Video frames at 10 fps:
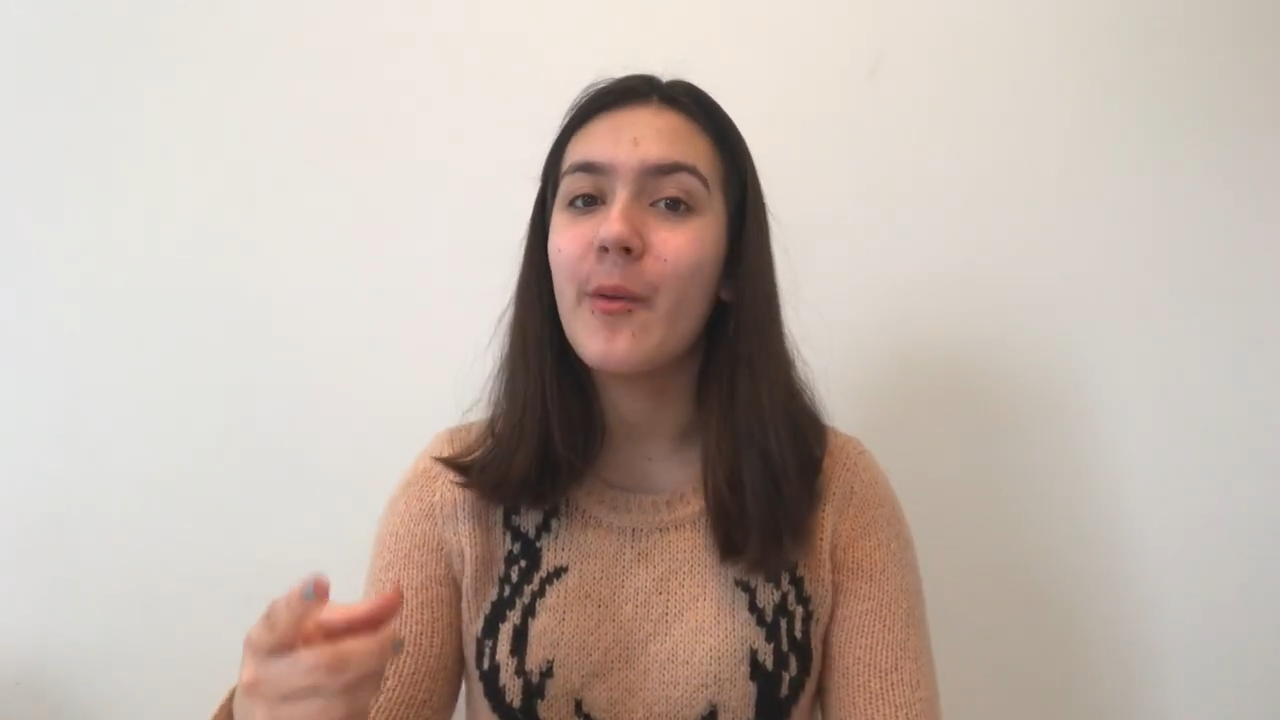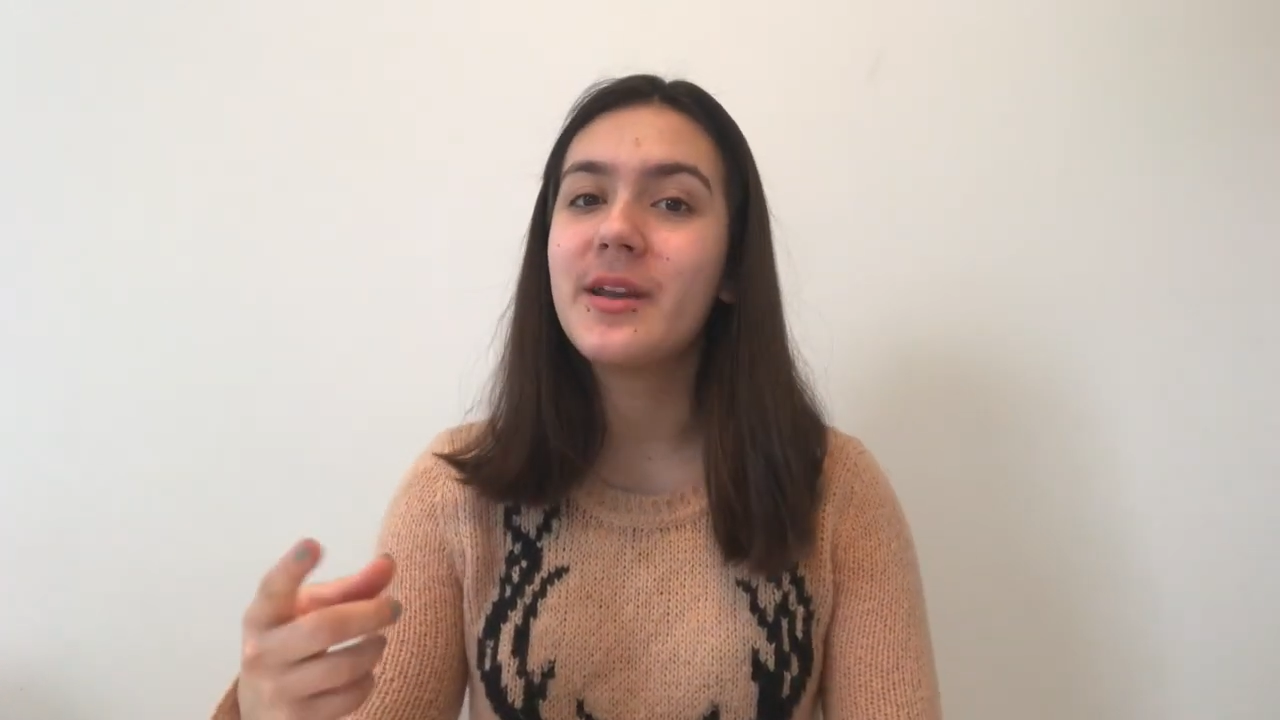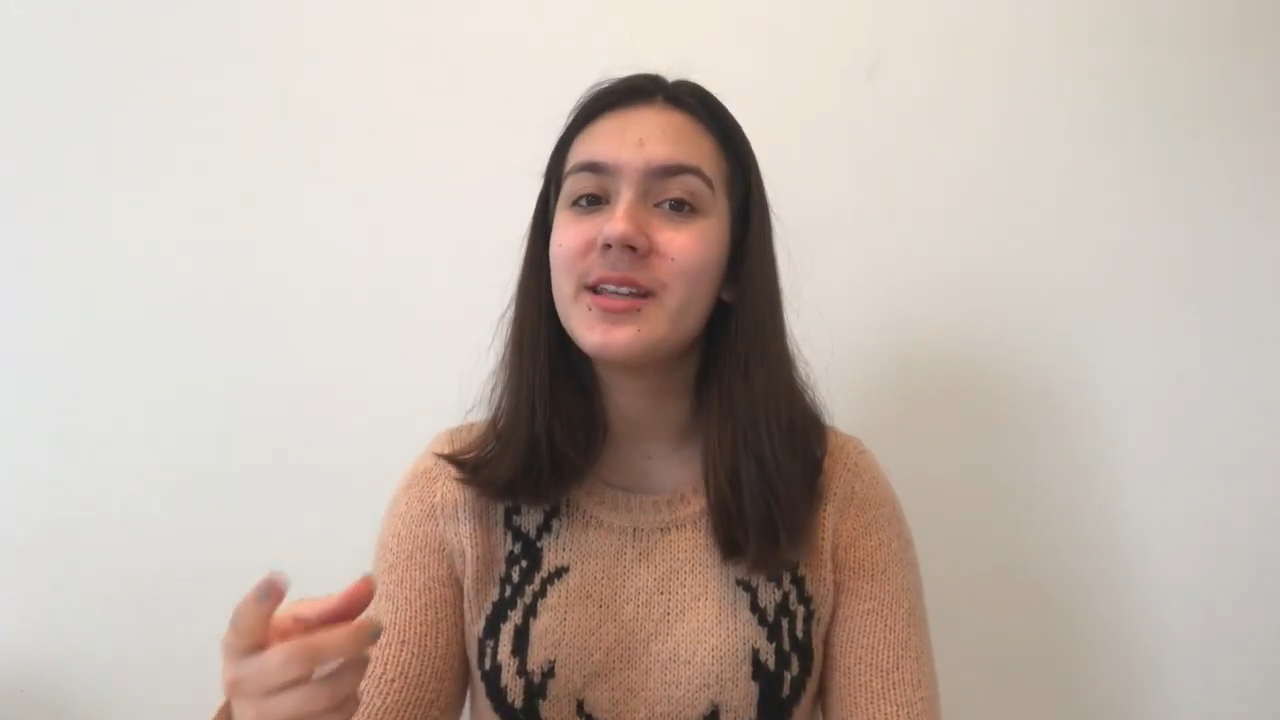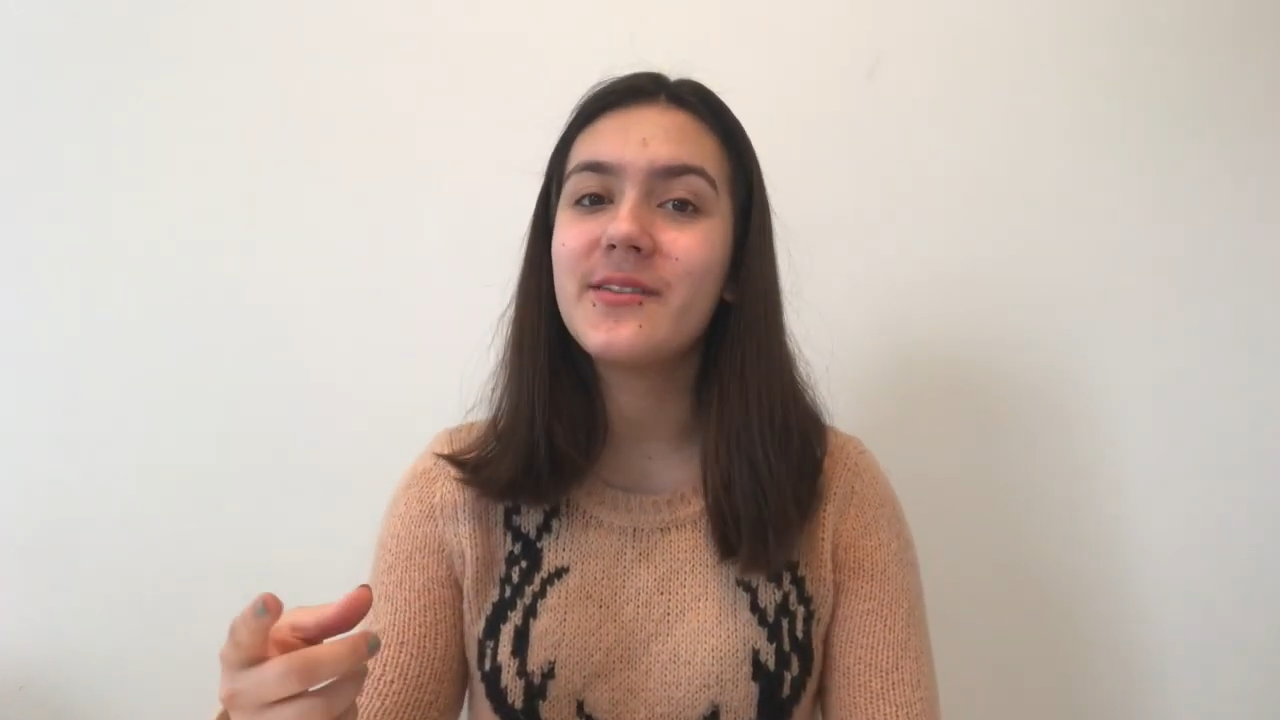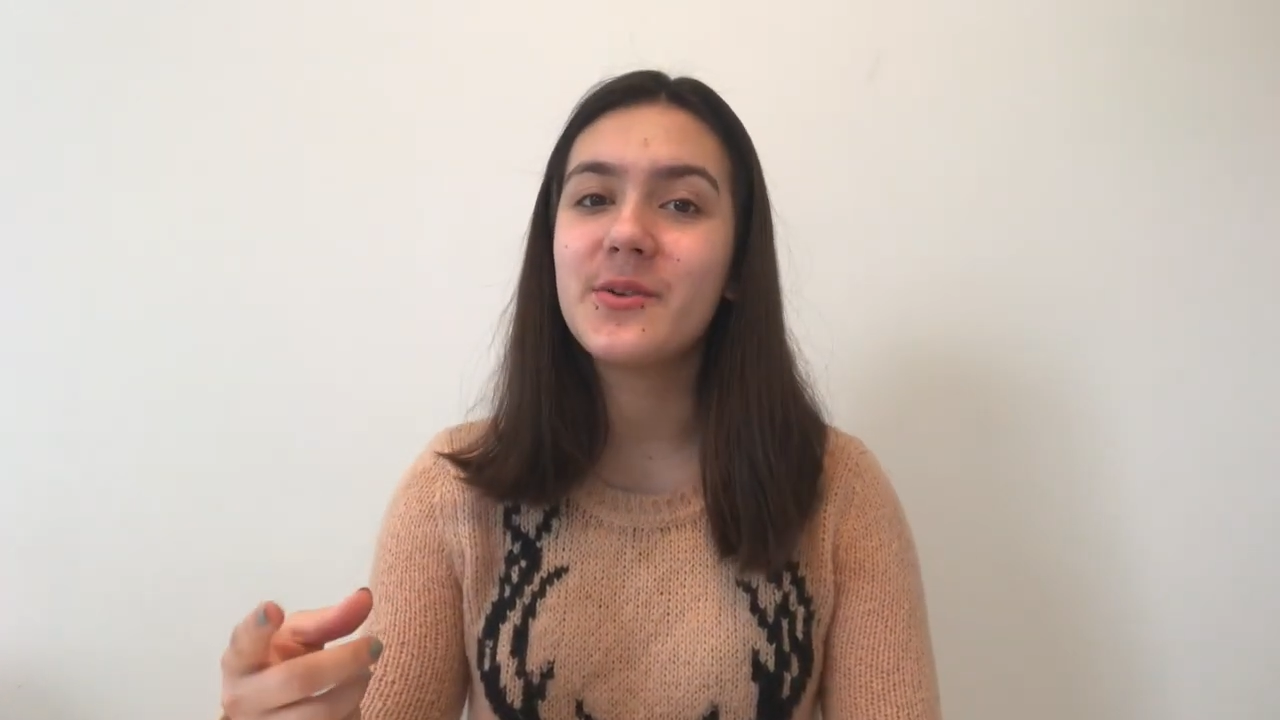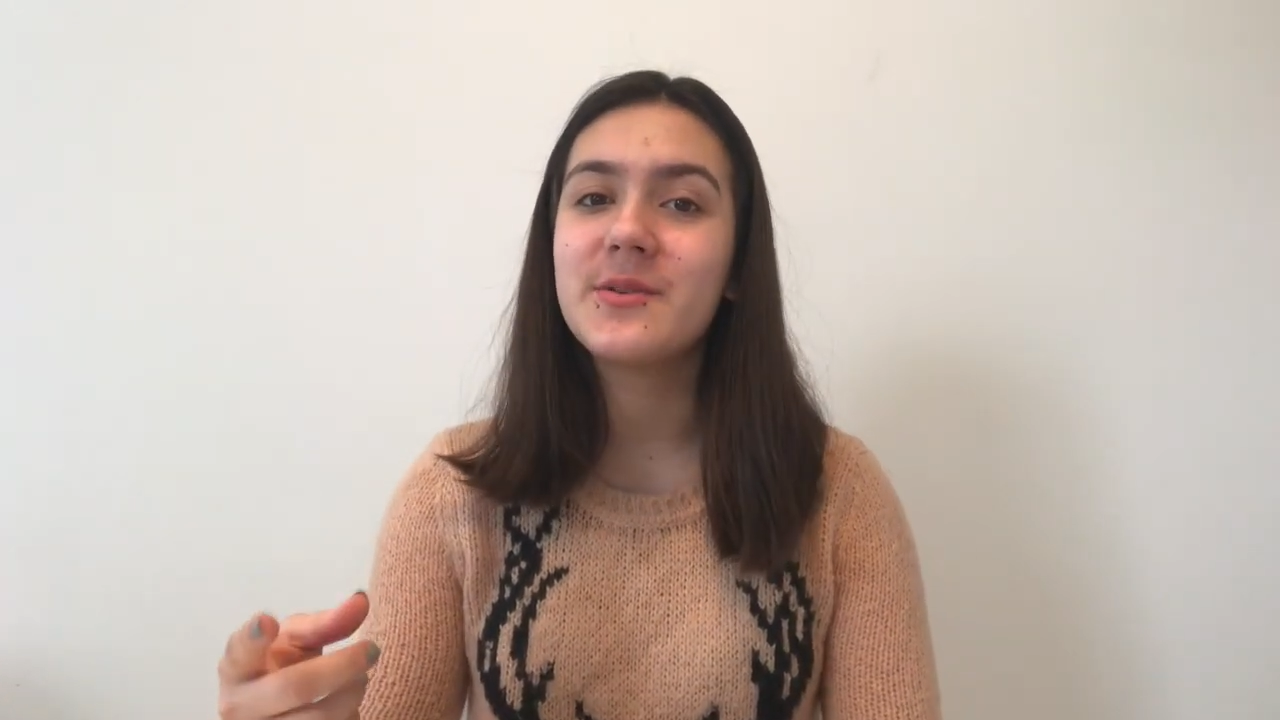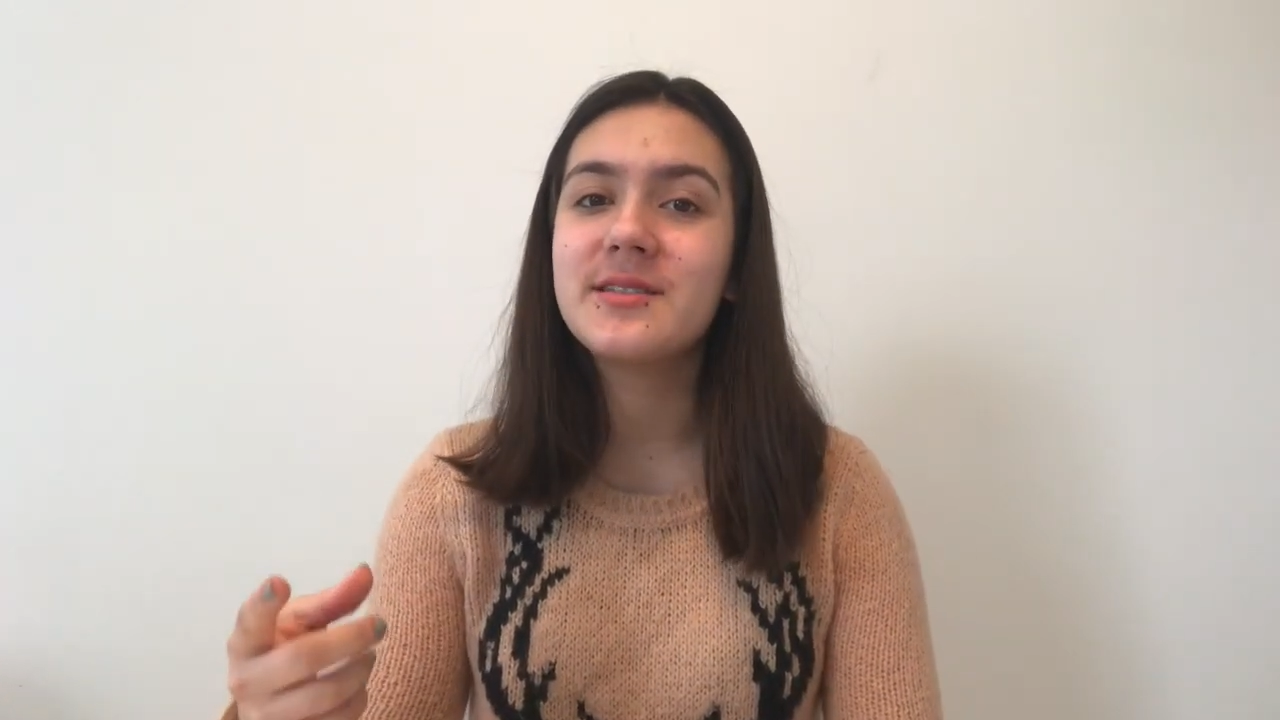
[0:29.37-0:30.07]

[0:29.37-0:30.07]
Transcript: I want to give you